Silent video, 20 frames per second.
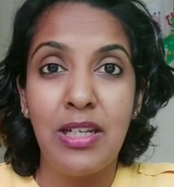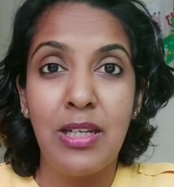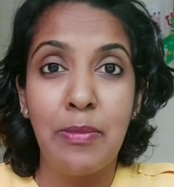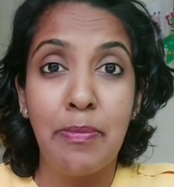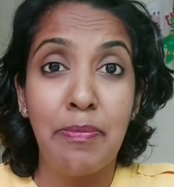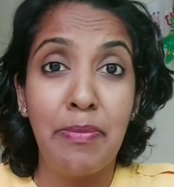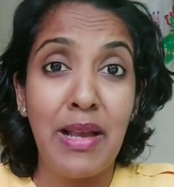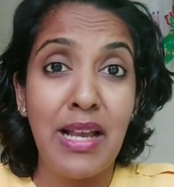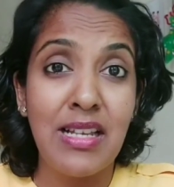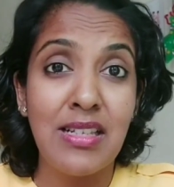any
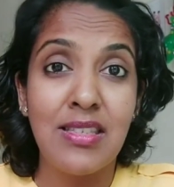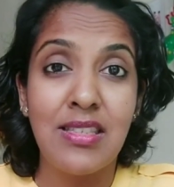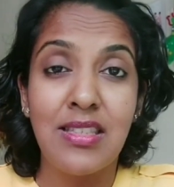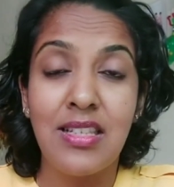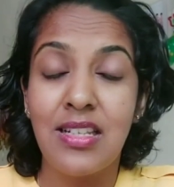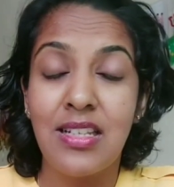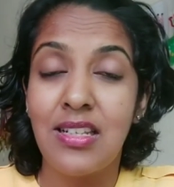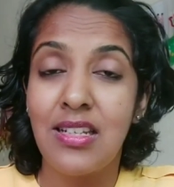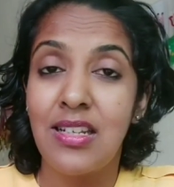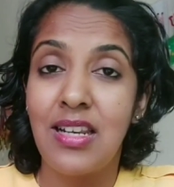pests.
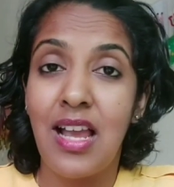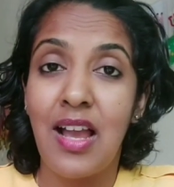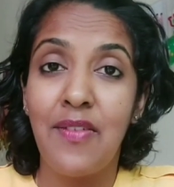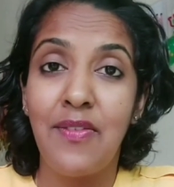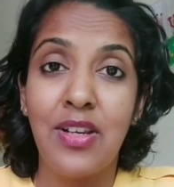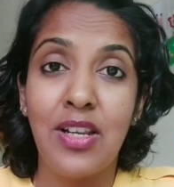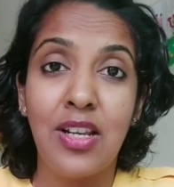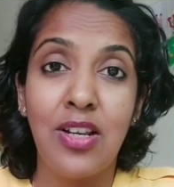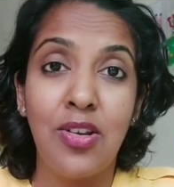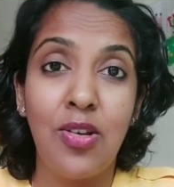They didn't
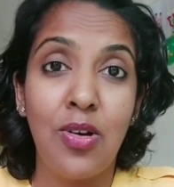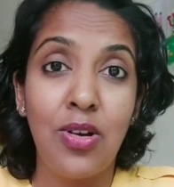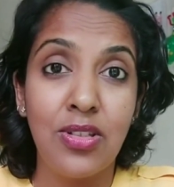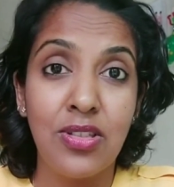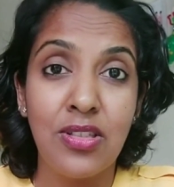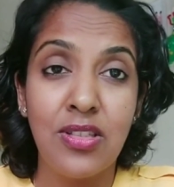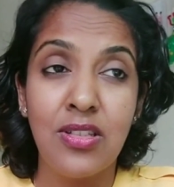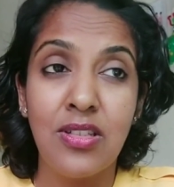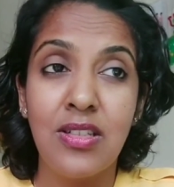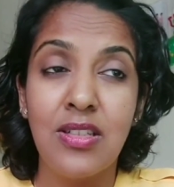have any
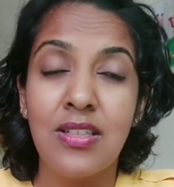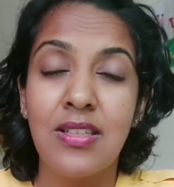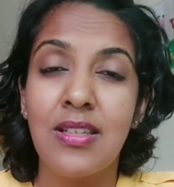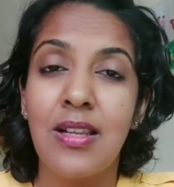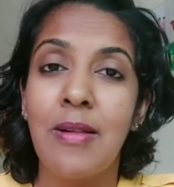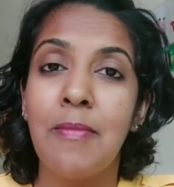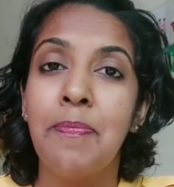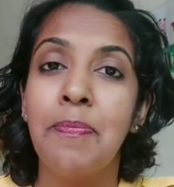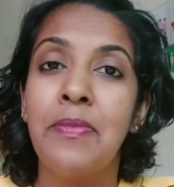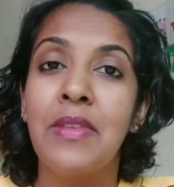
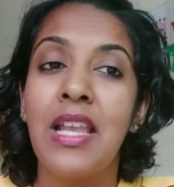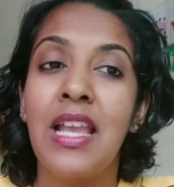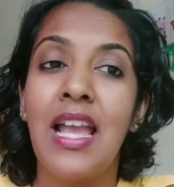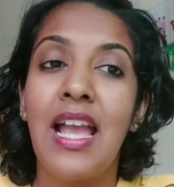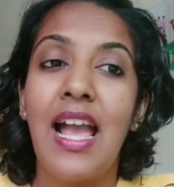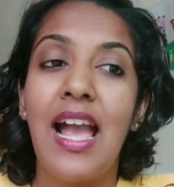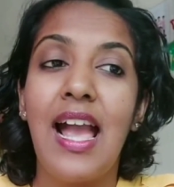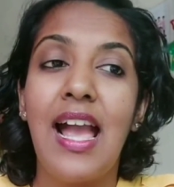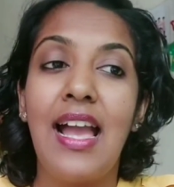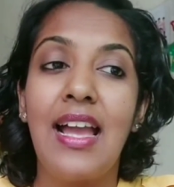losses,
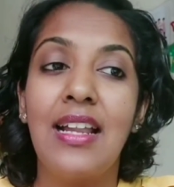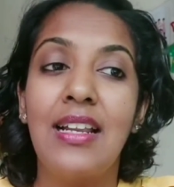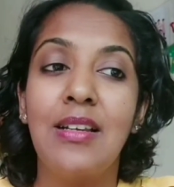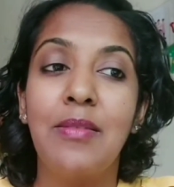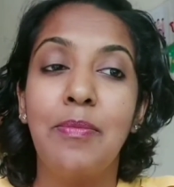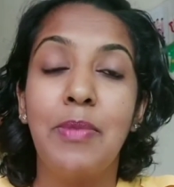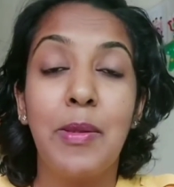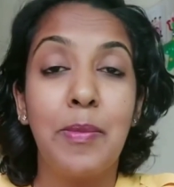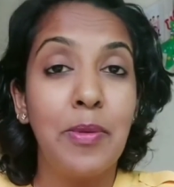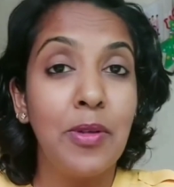
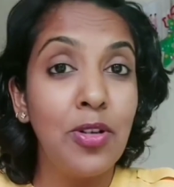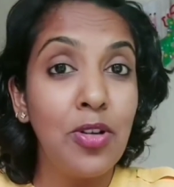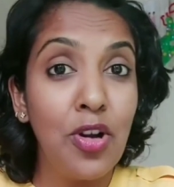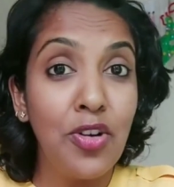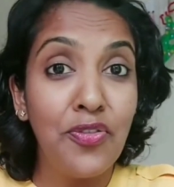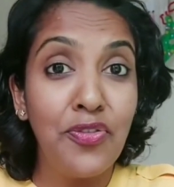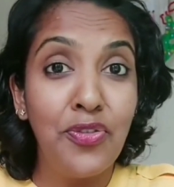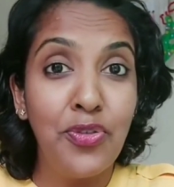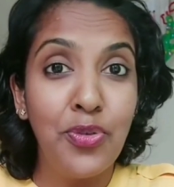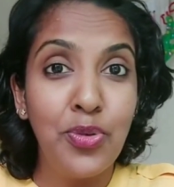and people
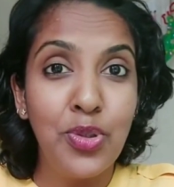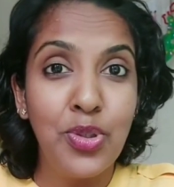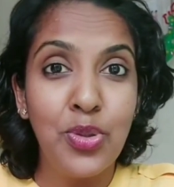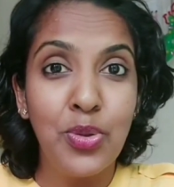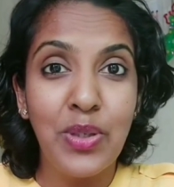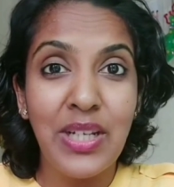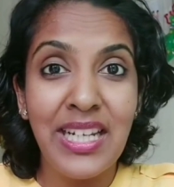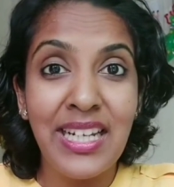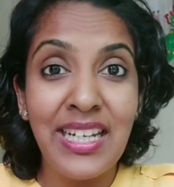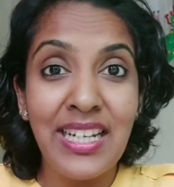got food
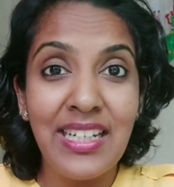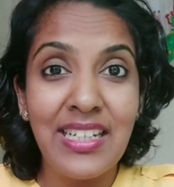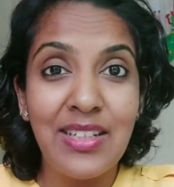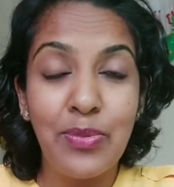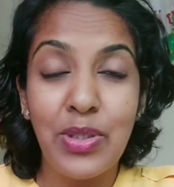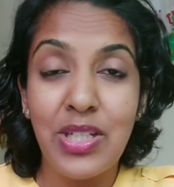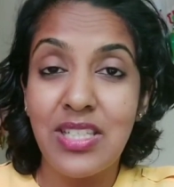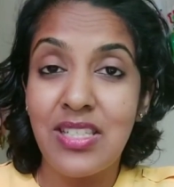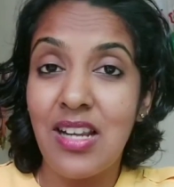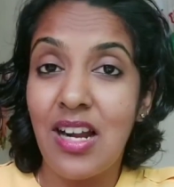to eat.
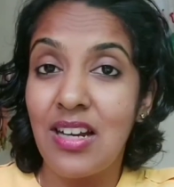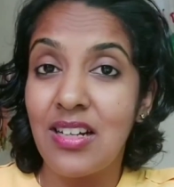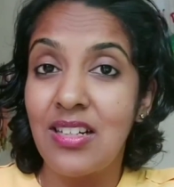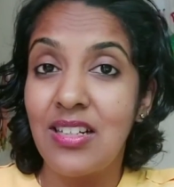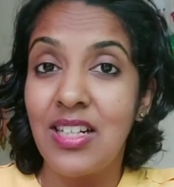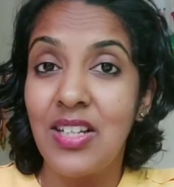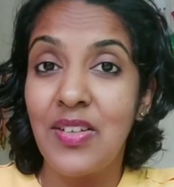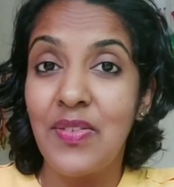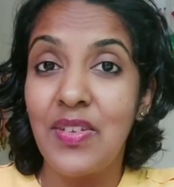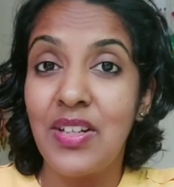We
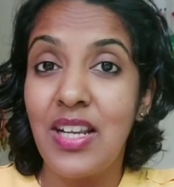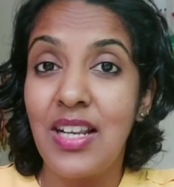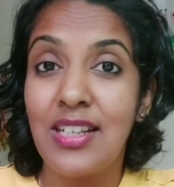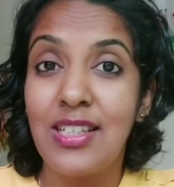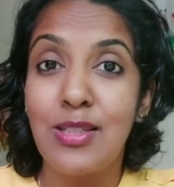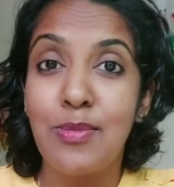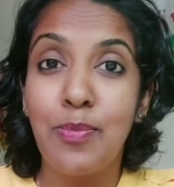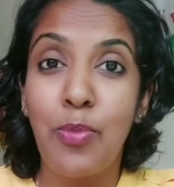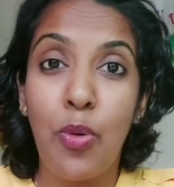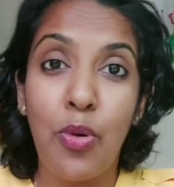started even
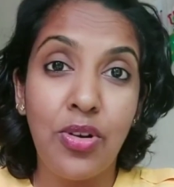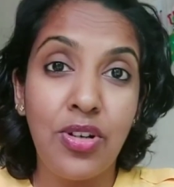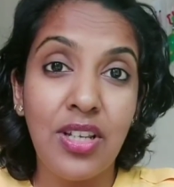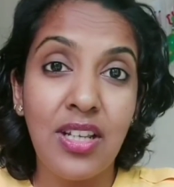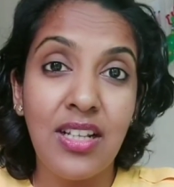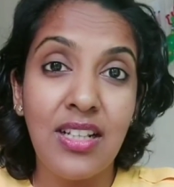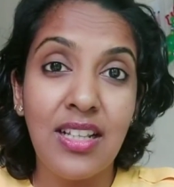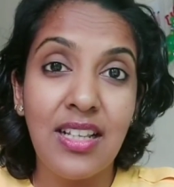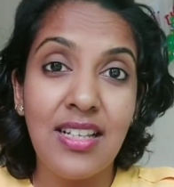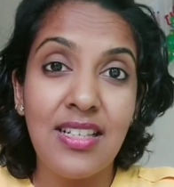
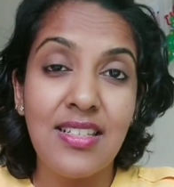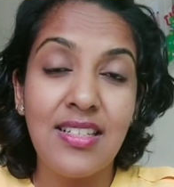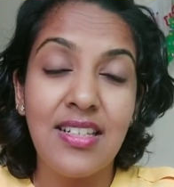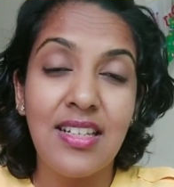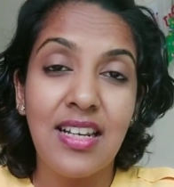exporting these